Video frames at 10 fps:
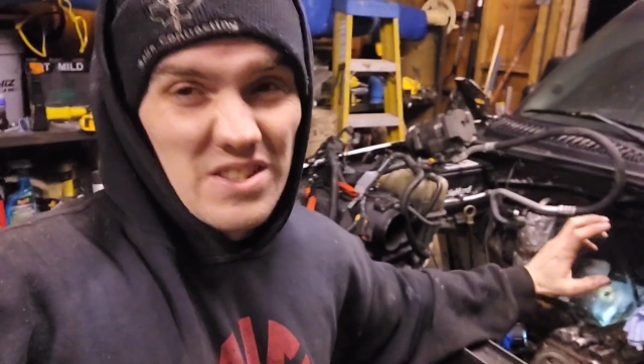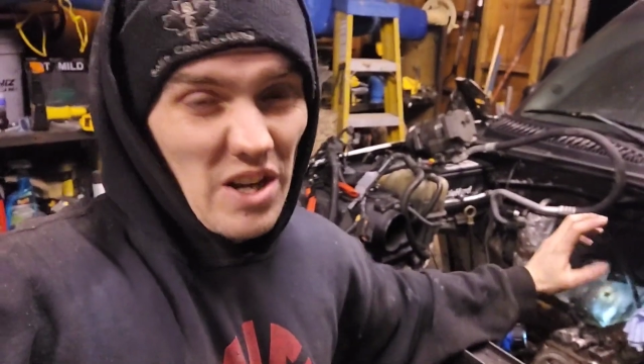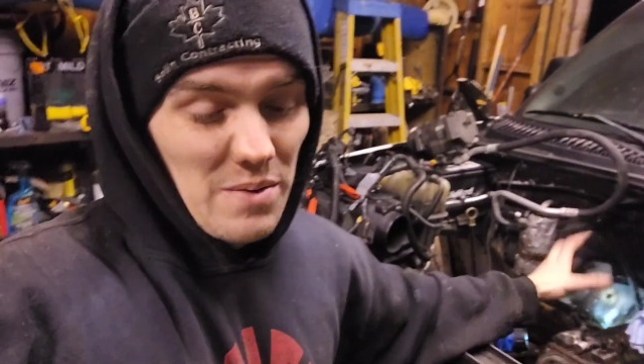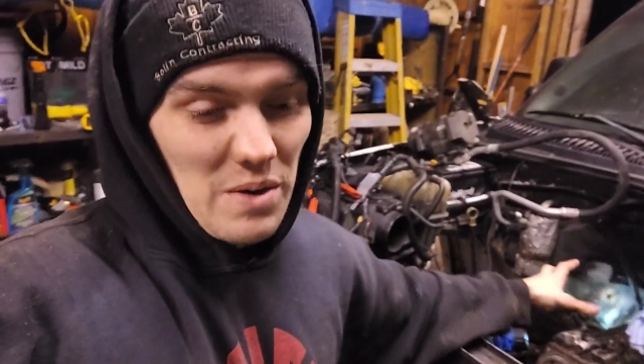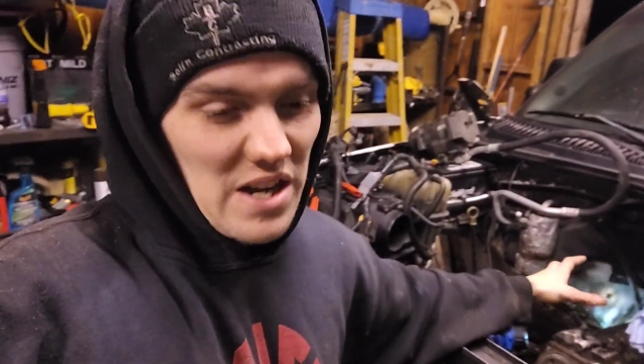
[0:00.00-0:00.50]

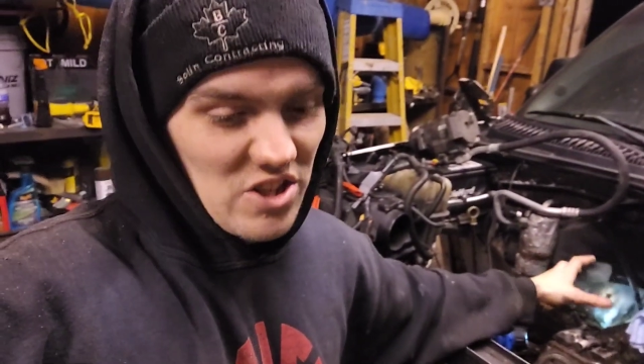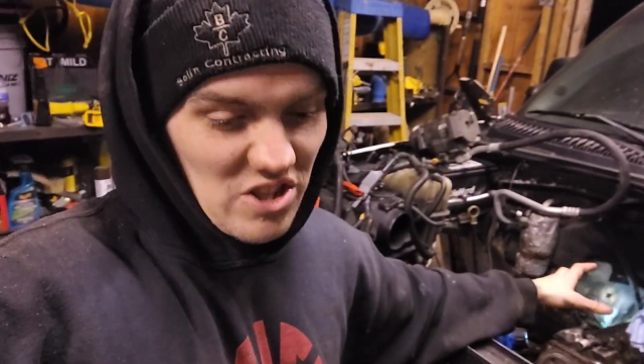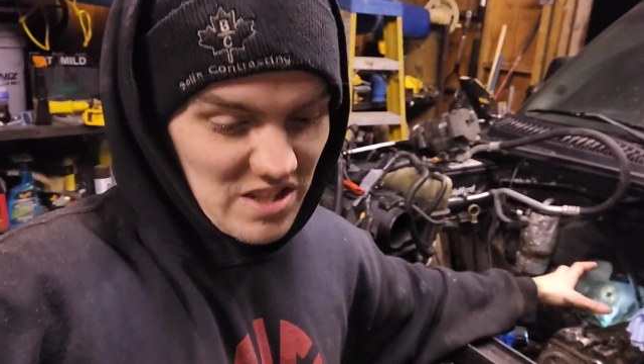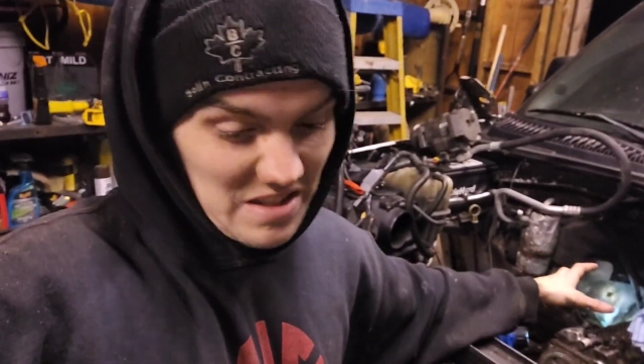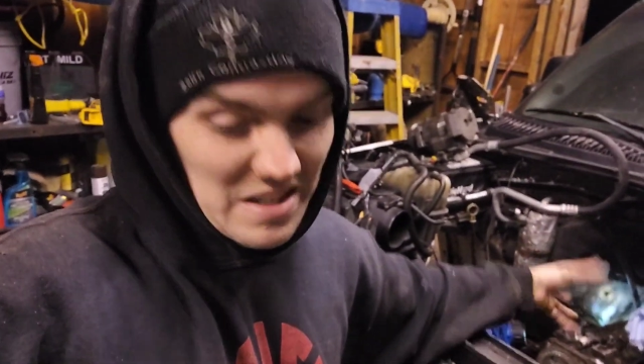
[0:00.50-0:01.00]
I should
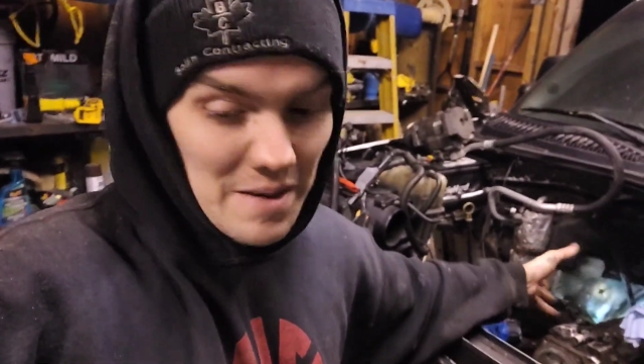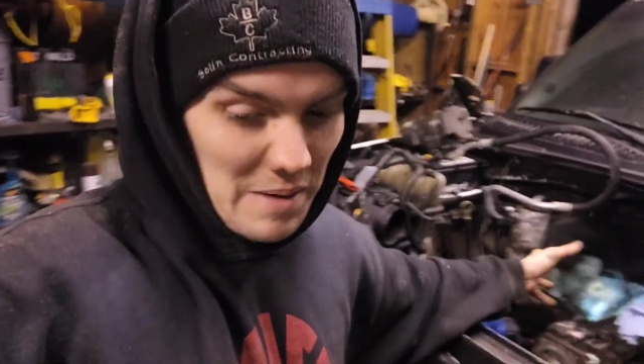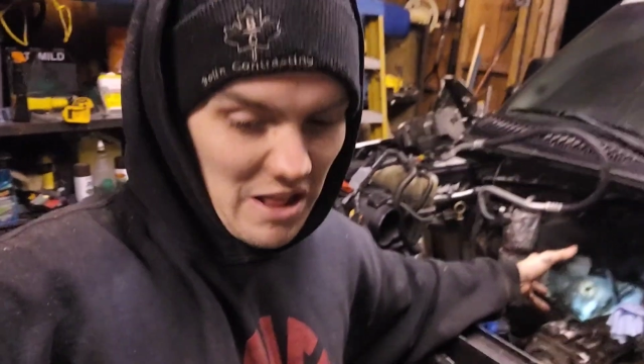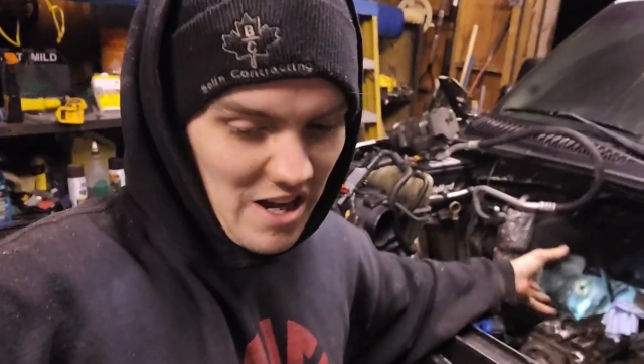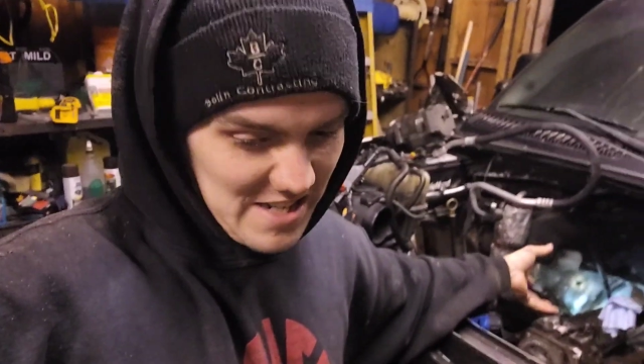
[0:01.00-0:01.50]
just cut
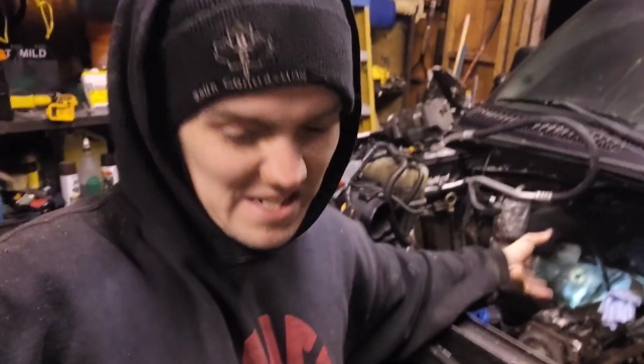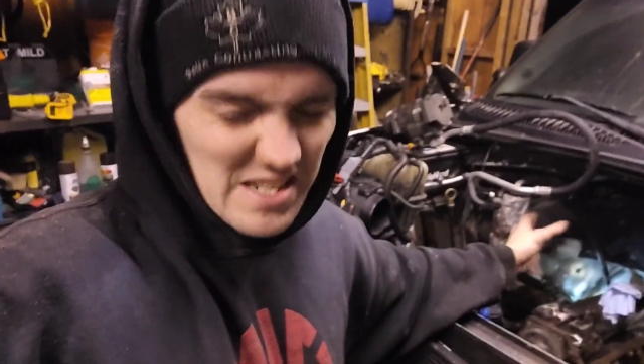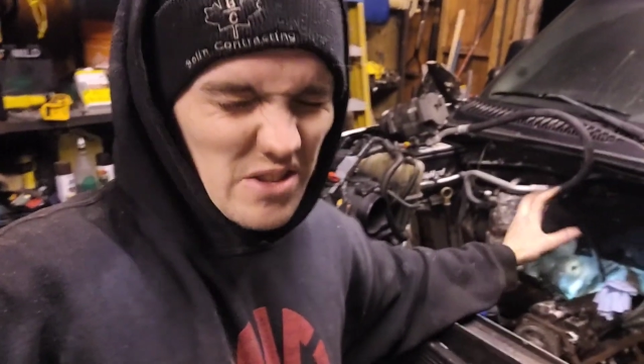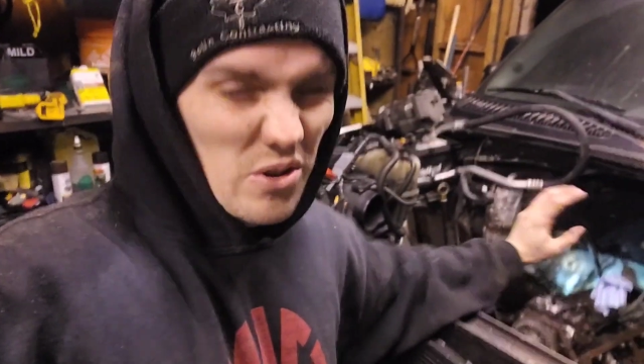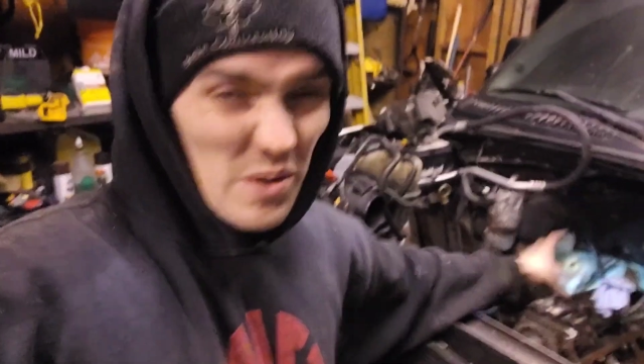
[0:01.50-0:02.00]
my
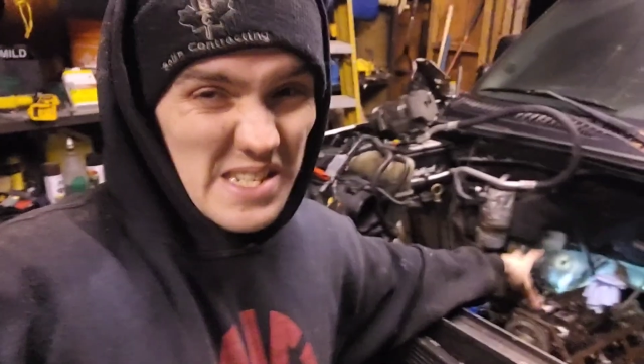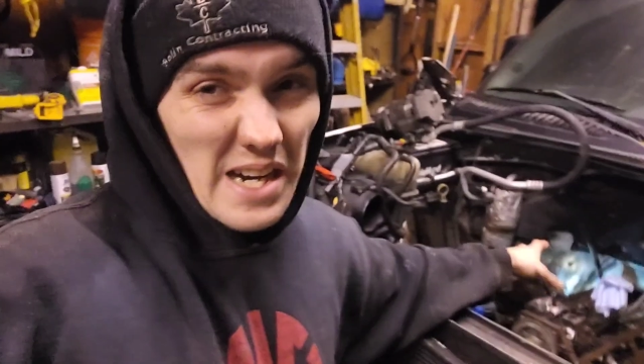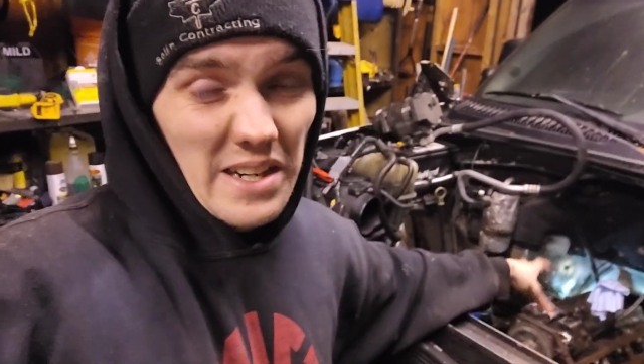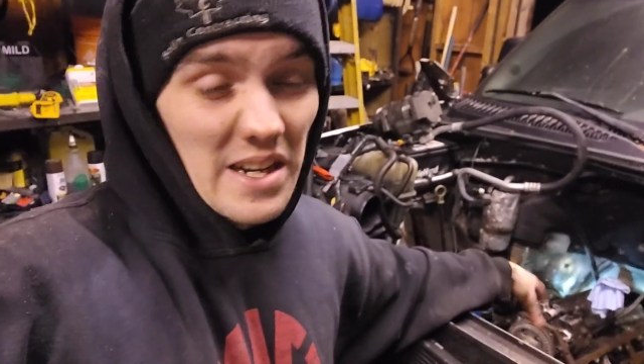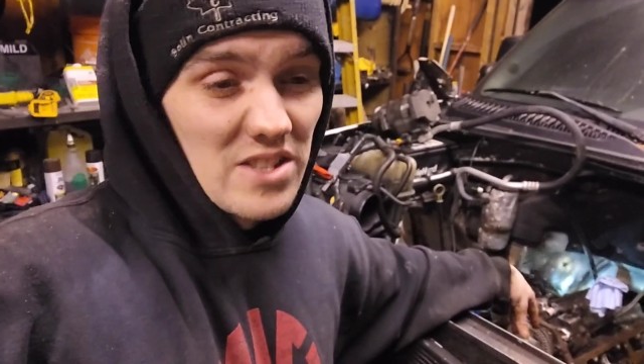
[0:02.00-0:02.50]
losses and throw a
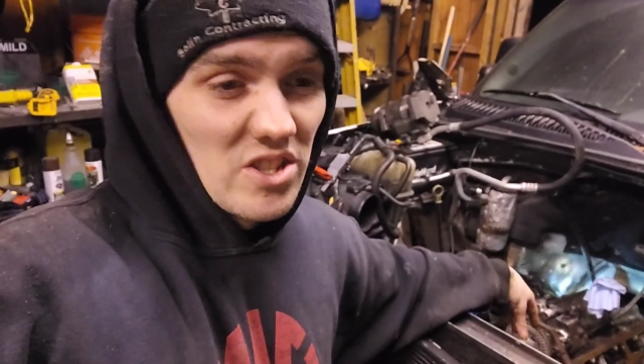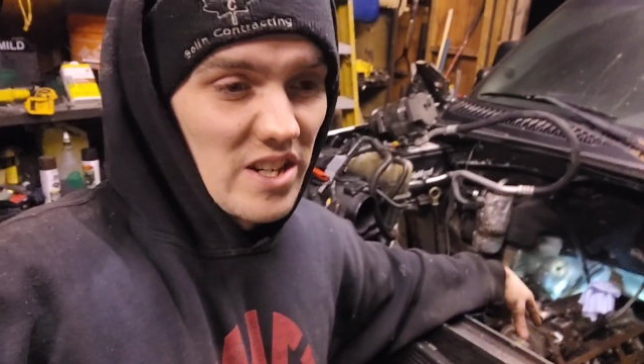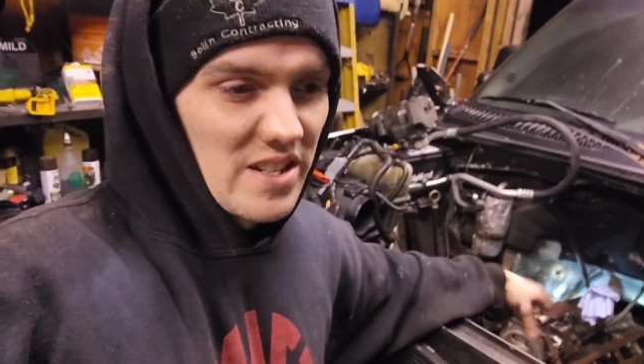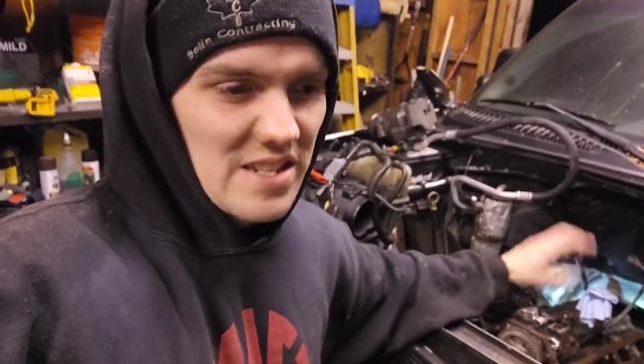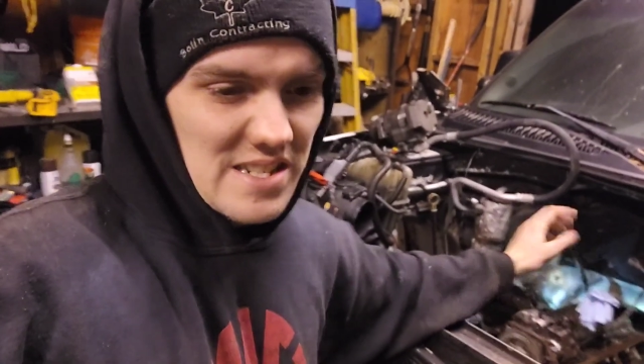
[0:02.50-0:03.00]
second engine
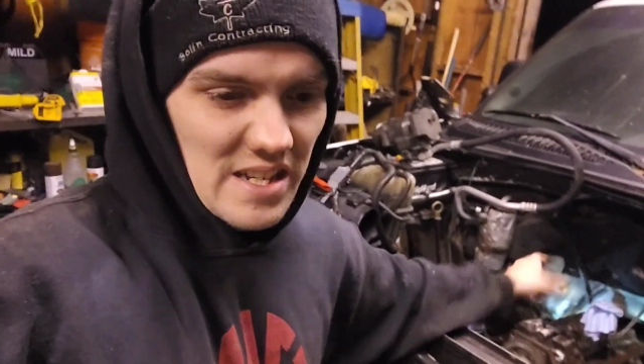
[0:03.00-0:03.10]
in this.